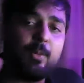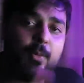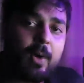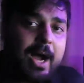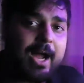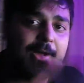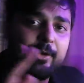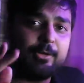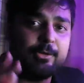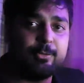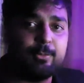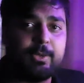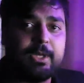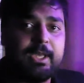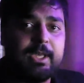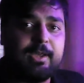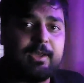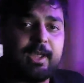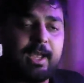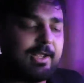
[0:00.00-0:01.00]
wild
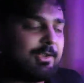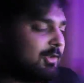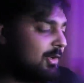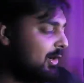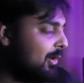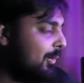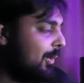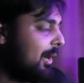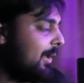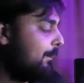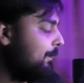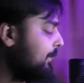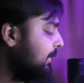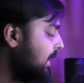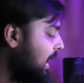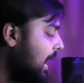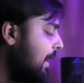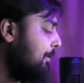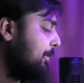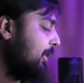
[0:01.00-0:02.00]
week, and you know what?
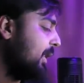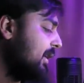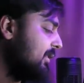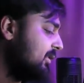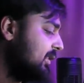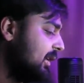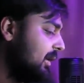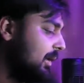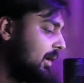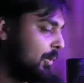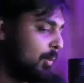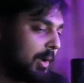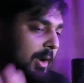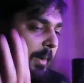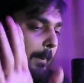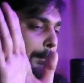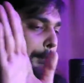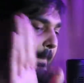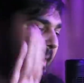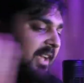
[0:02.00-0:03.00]
God bless it. What
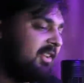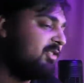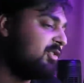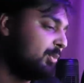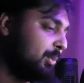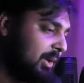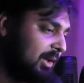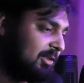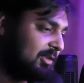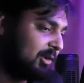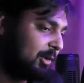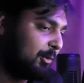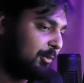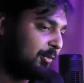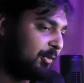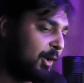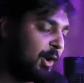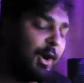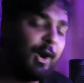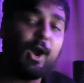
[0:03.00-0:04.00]
a based week so
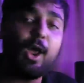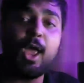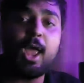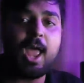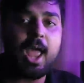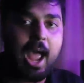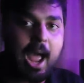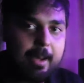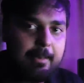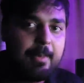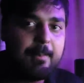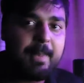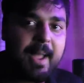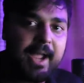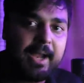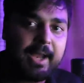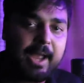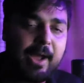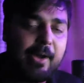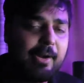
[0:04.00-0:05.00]
far. I'm gonna
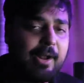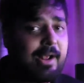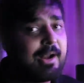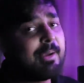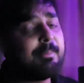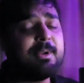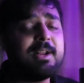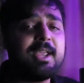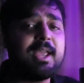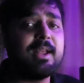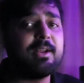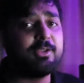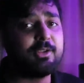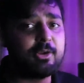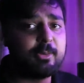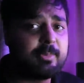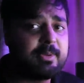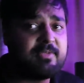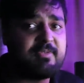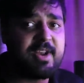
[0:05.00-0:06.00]
back out, and I'm gonna get a
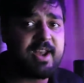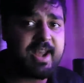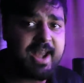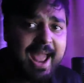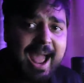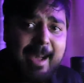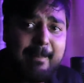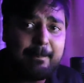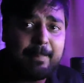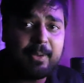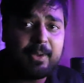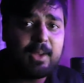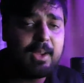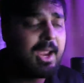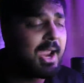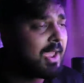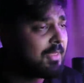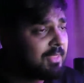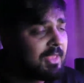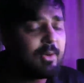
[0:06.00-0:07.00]
little bit of a nap
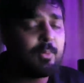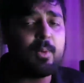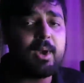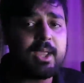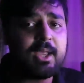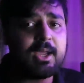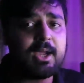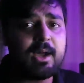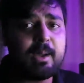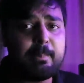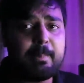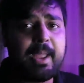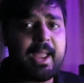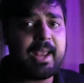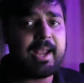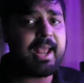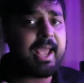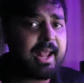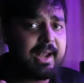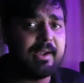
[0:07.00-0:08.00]
and then wake up
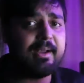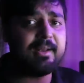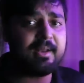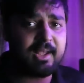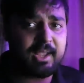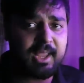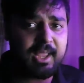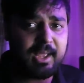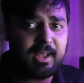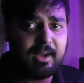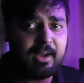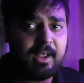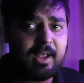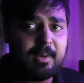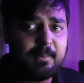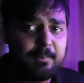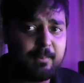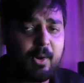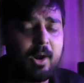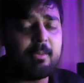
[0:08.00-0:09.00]
and edit it again,
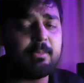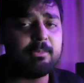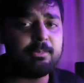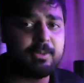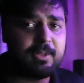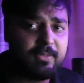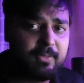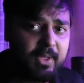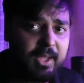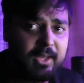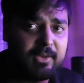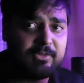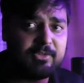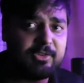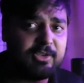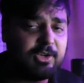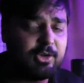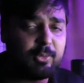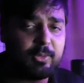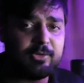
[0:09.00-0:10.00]
and probably then
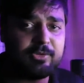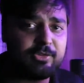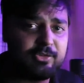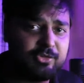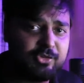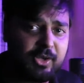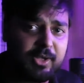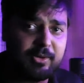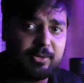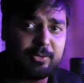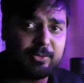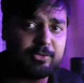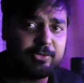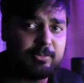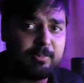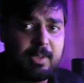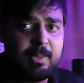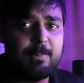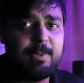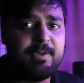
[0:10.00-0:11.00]
see Chris's genitals
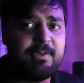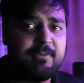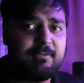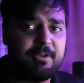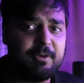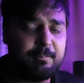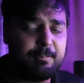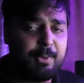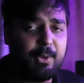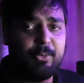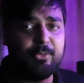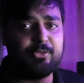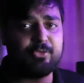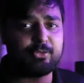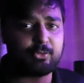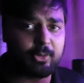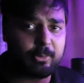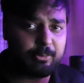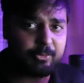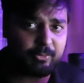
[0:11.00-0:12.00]
and maybe give it a
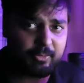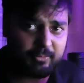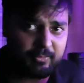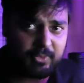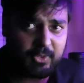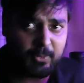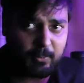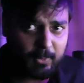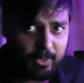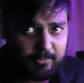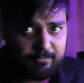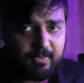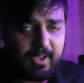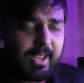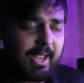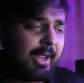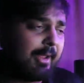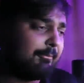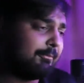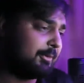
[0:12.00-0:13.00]
postscript review if I
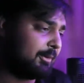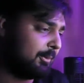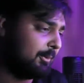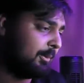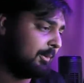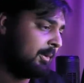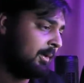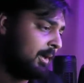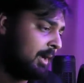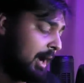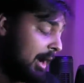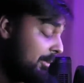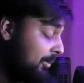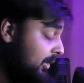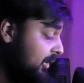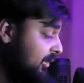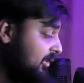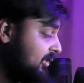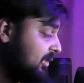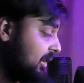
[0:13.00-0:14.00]
have to. I'm
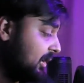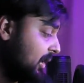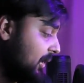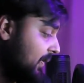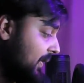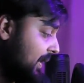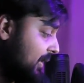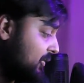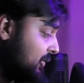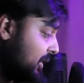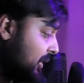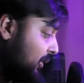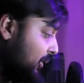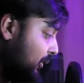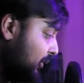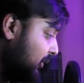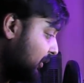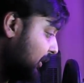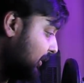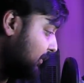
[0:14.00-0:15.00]
really stuck on that
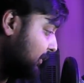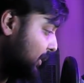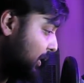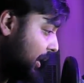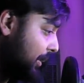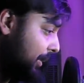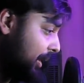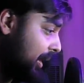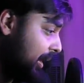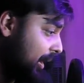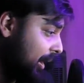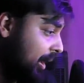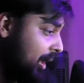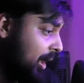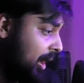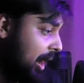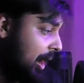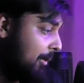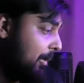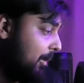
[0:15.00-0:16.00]
genital stuff, dude. I might ha-
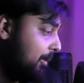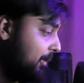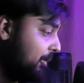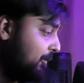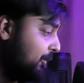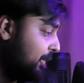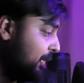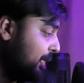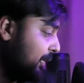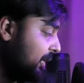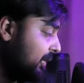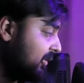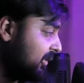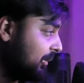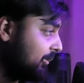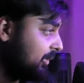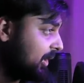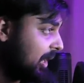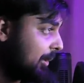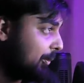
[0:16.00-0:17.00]
I might be feeling
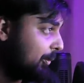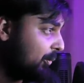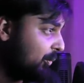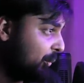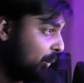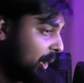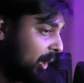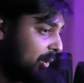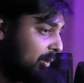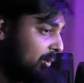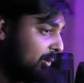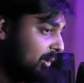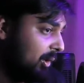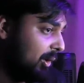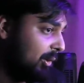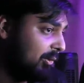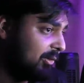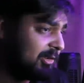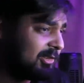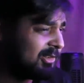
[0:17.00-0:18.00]
some type of way. Who
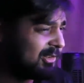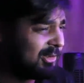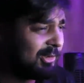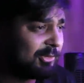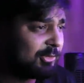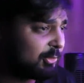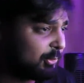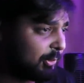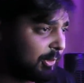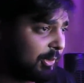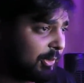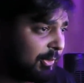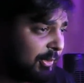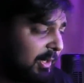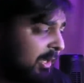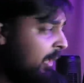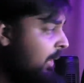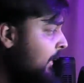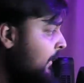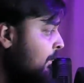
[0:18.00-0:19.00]
knows? It's a little too
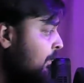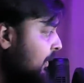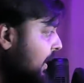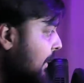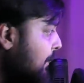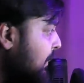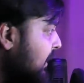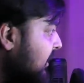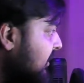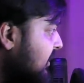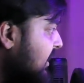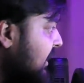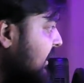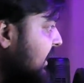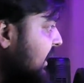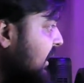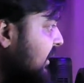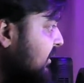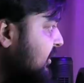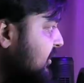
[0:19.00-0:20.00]
early. That being said,
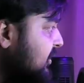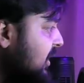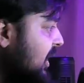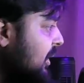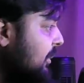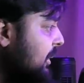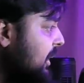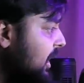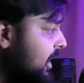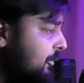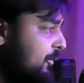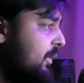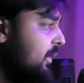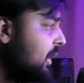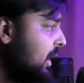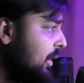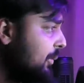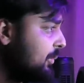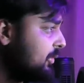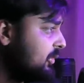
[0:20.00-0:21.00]
ladies and gentlemen, if you
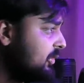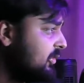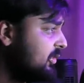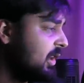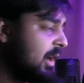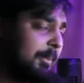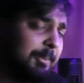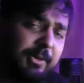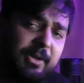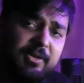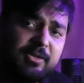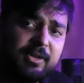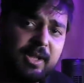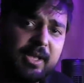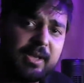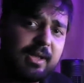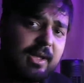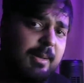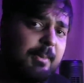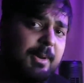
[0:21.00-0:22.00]
like what you saw, please
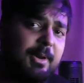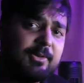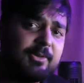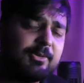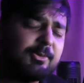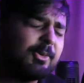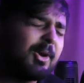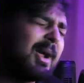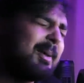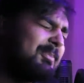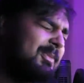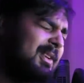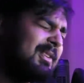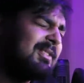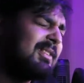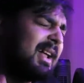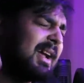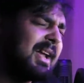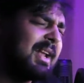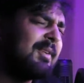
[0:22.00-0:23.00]
like, comment, and subscribe.
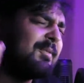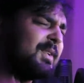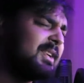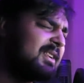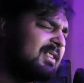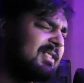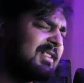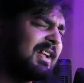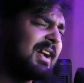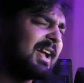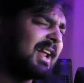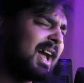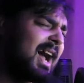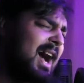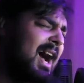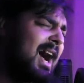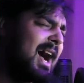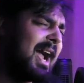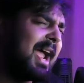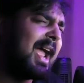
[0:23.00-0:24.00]
Dislike it if you dislike it.
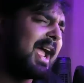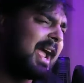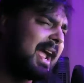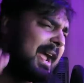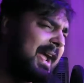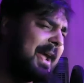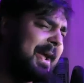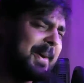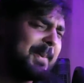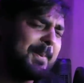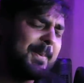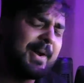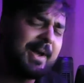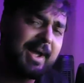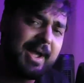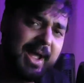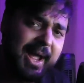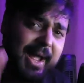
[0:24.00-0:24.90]
I am